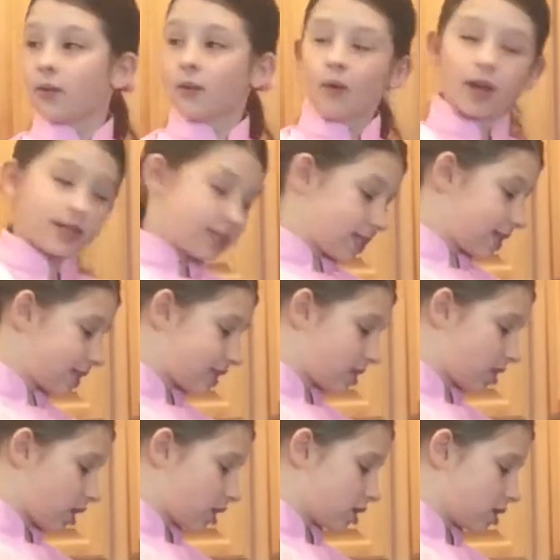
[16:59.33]
once it
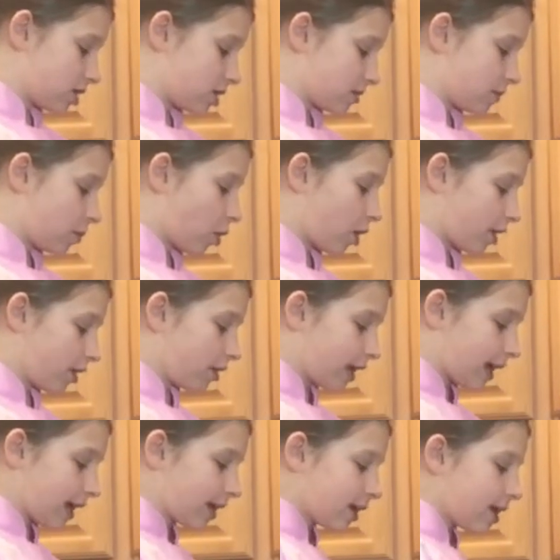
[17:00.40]
starts boiling,
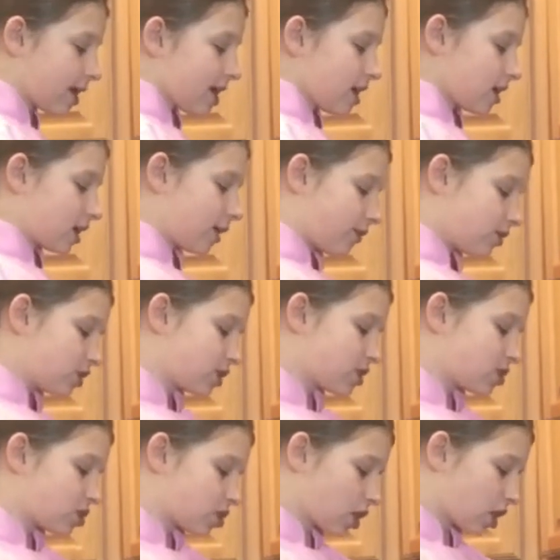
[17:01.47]
give it a
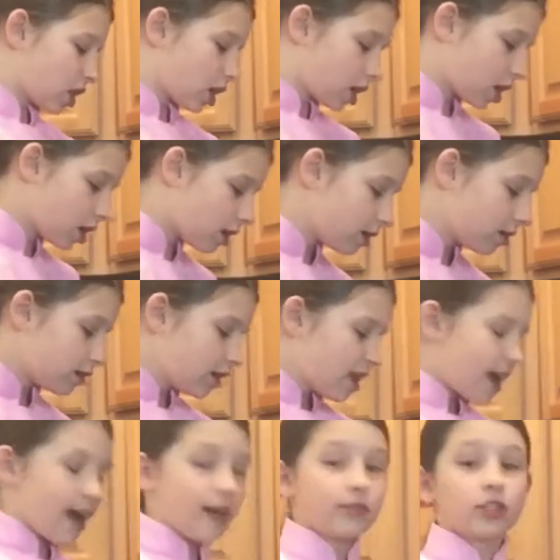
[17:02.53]
stir
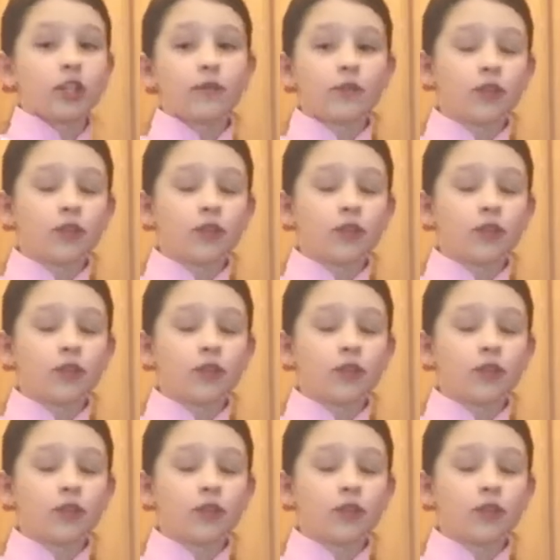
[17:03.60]
after a